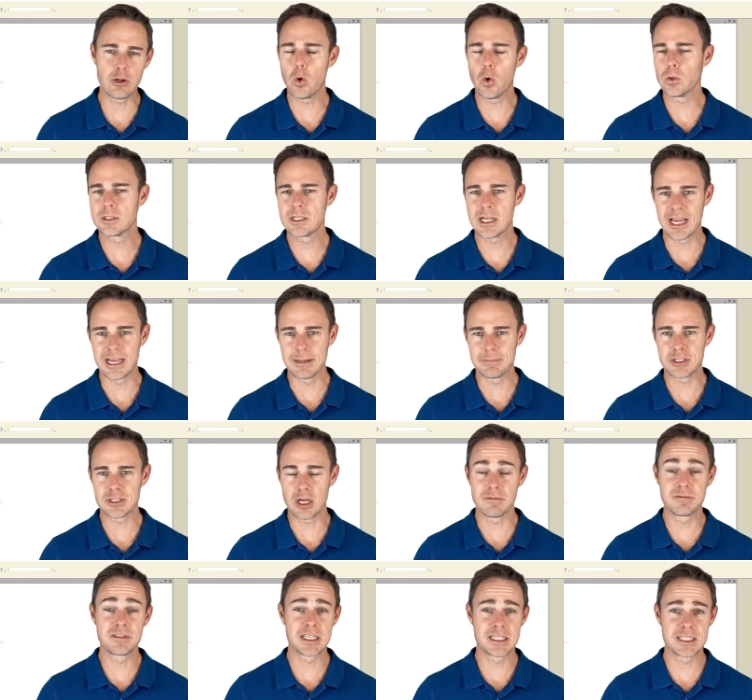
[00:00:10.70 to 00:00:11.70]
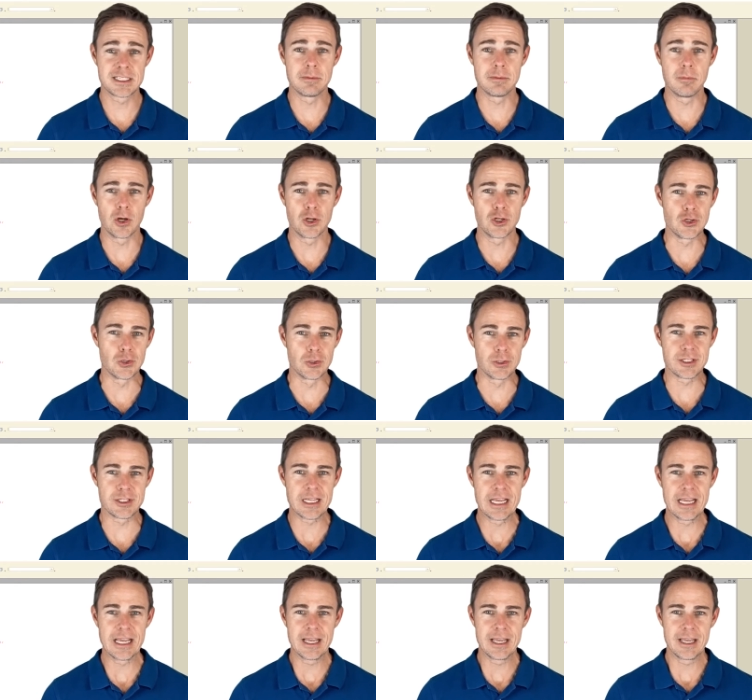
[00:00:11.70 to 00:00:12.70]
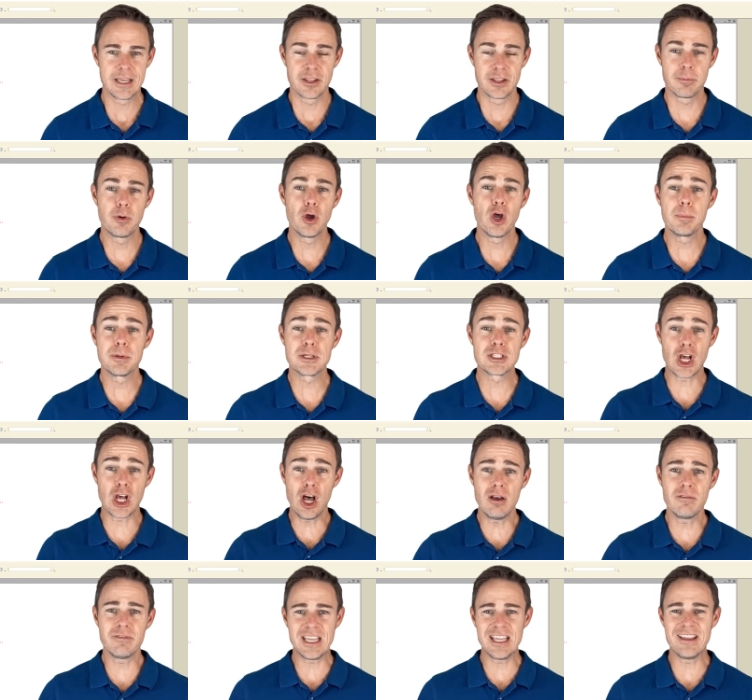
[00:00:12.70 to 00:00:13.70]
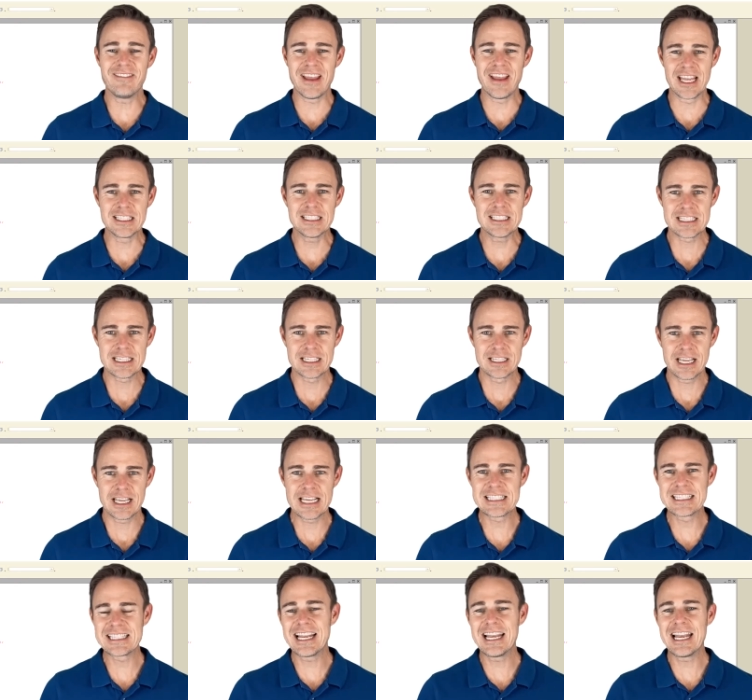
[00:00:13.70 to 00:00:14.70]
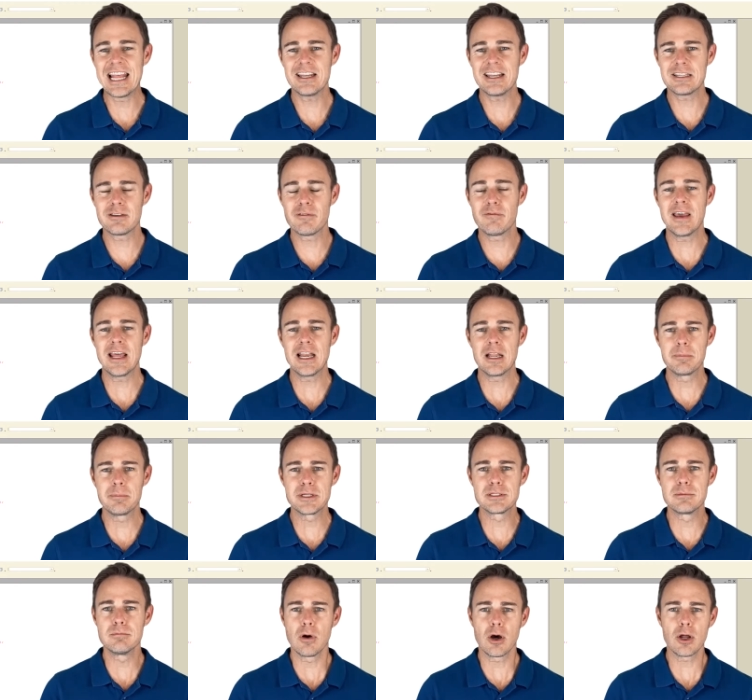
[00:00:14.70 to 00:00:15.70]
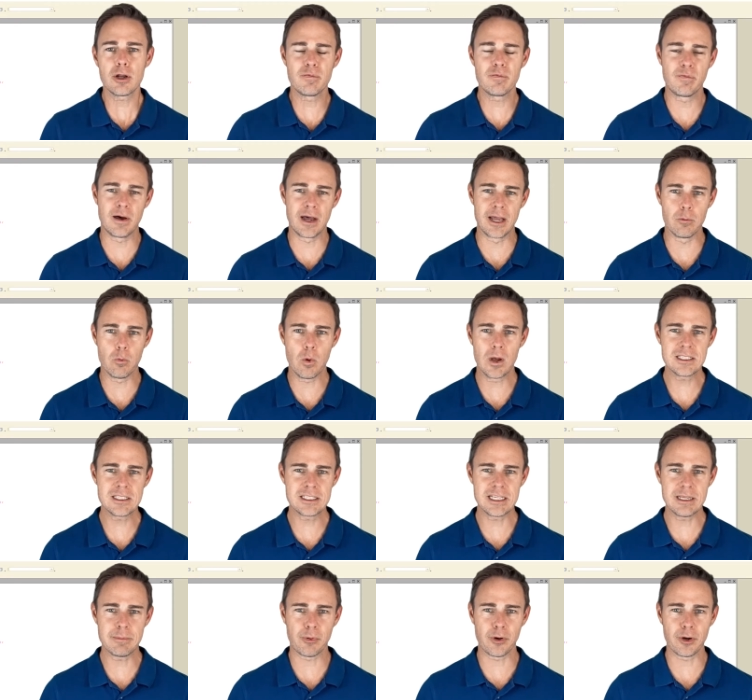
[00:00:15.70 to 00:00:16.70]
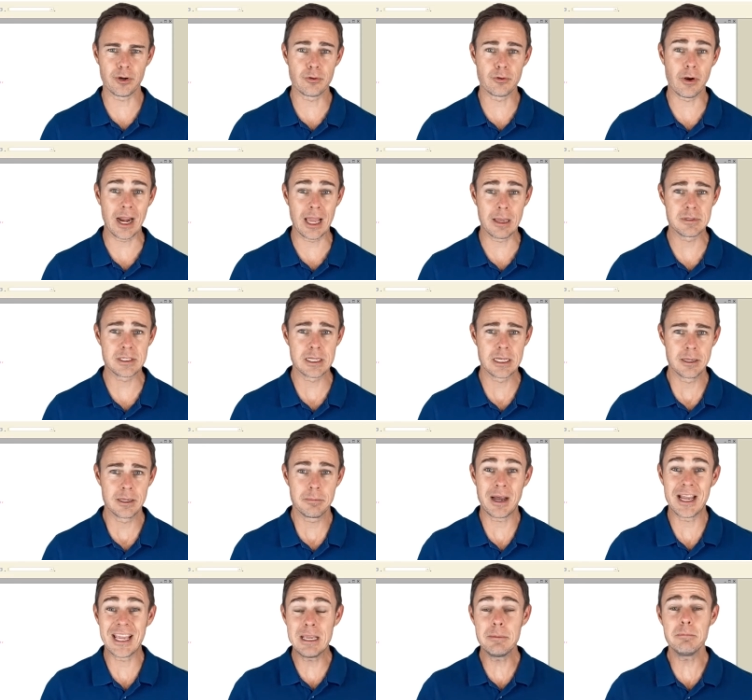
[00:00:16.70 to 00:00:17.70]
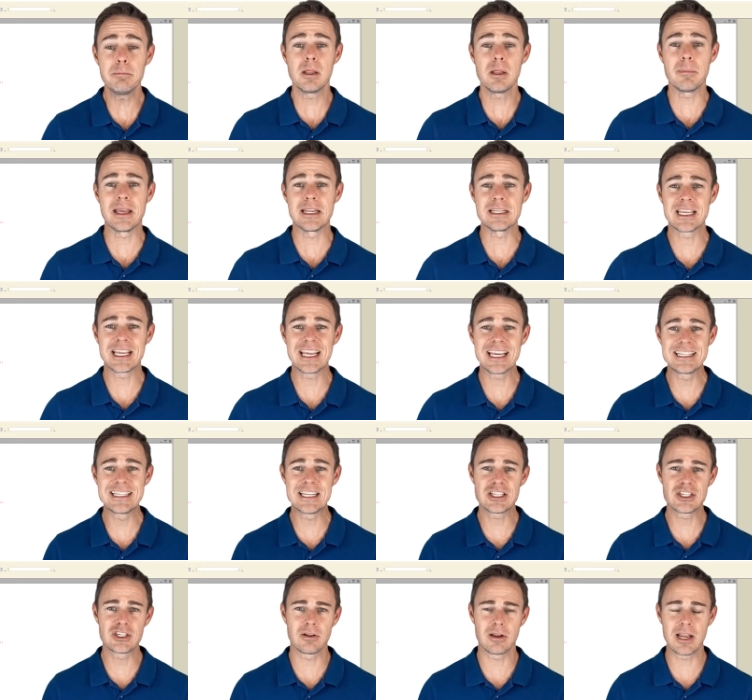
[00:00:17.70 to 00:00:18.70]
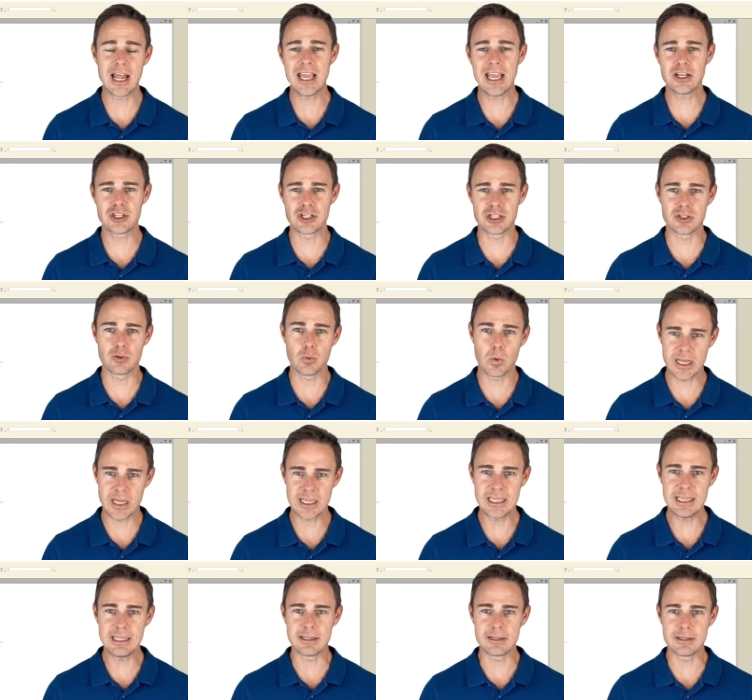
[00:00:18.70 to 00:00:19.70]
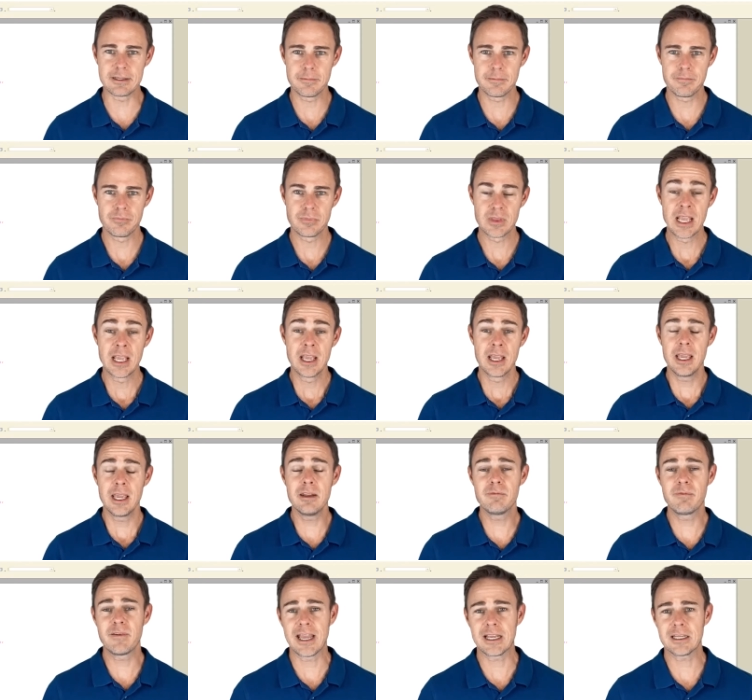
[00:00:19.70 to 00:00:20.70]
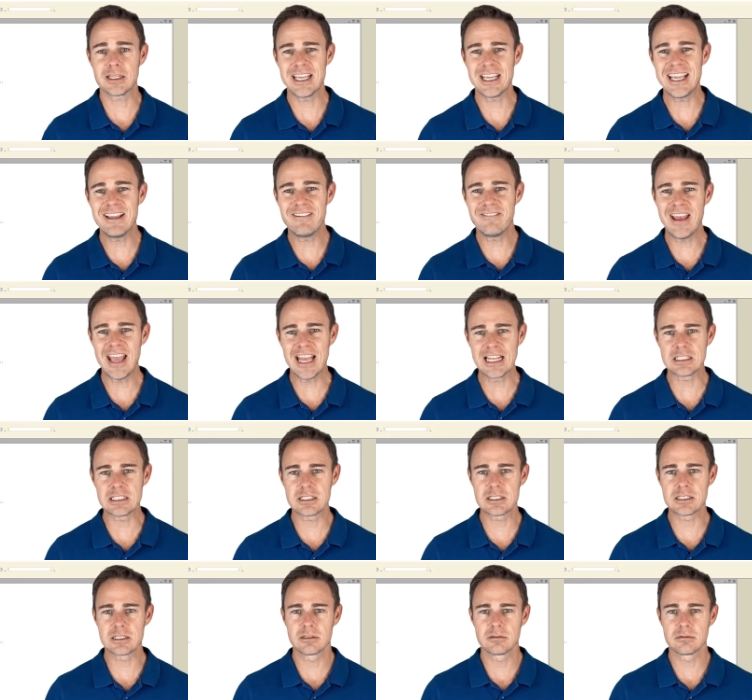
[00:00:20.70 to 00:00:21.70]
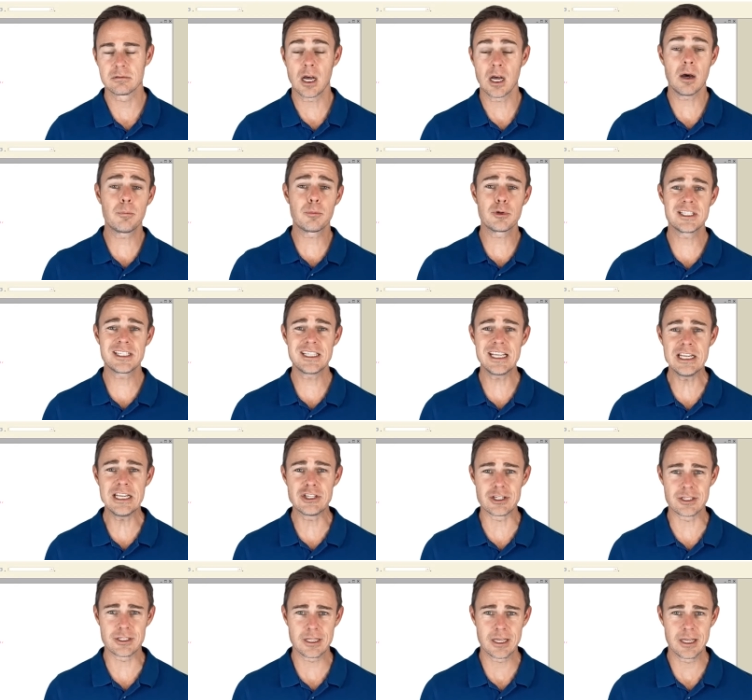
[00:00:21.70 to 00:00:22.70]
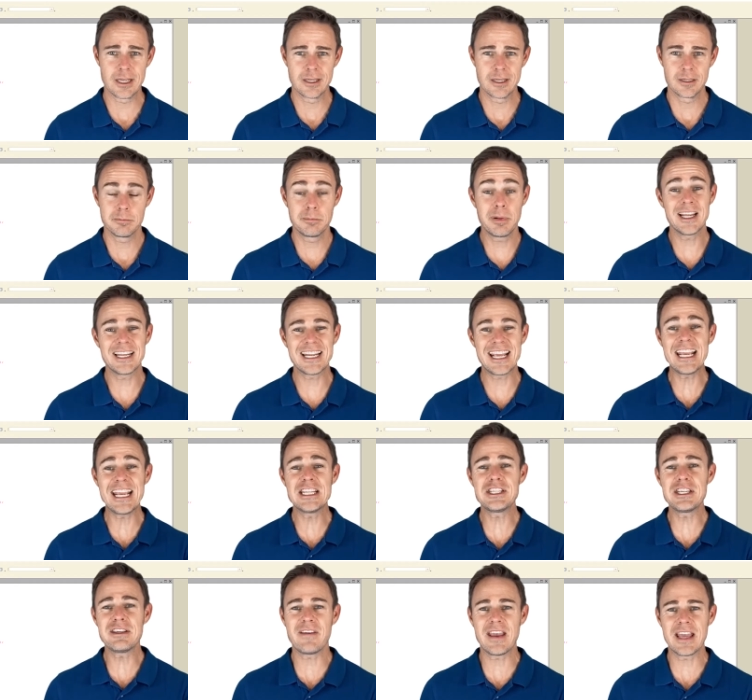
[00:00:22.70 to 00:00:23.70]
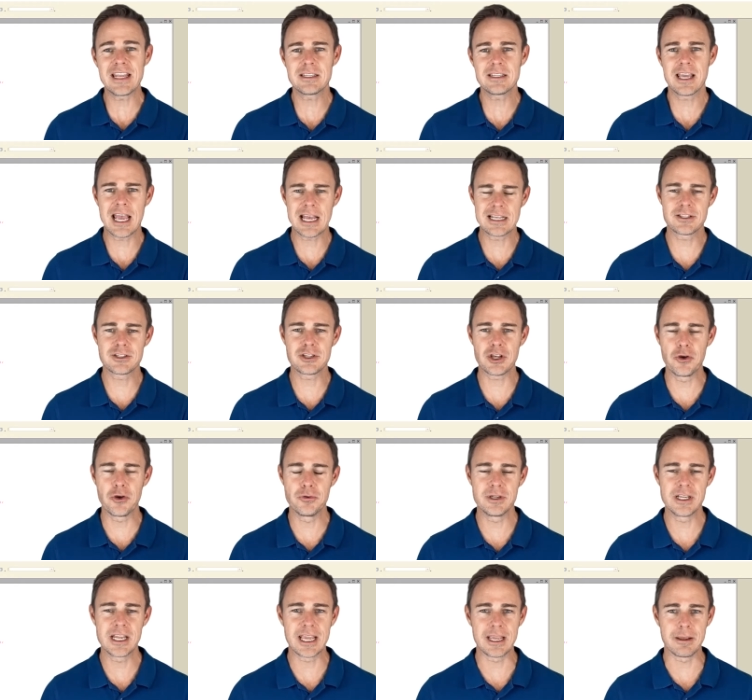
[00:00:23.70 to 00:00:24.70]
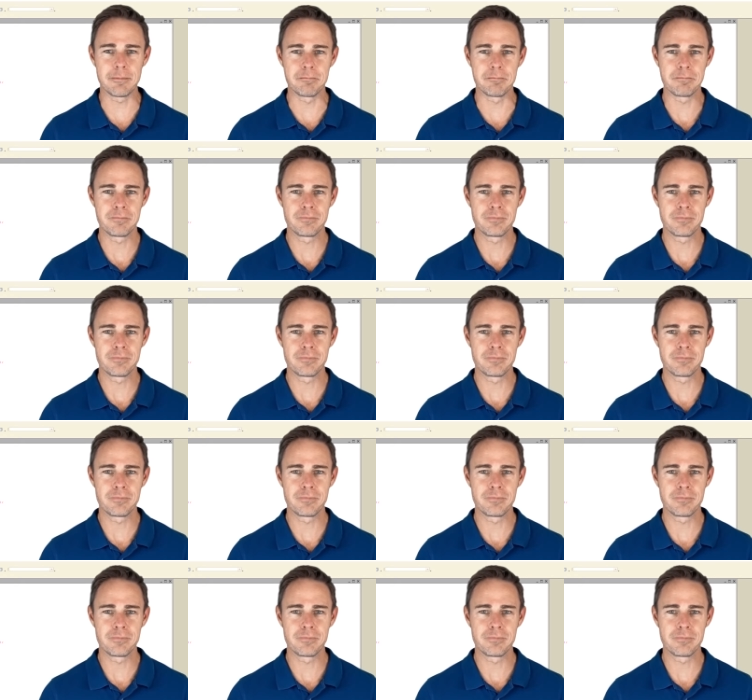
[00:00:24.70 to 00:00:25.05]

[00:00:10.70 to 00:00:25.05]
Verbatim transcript: all types of system modules. The purpose of events is to let developers modify 1C programs by implementing additional actions where needed. In fact, events are procedures, but each event has its own name.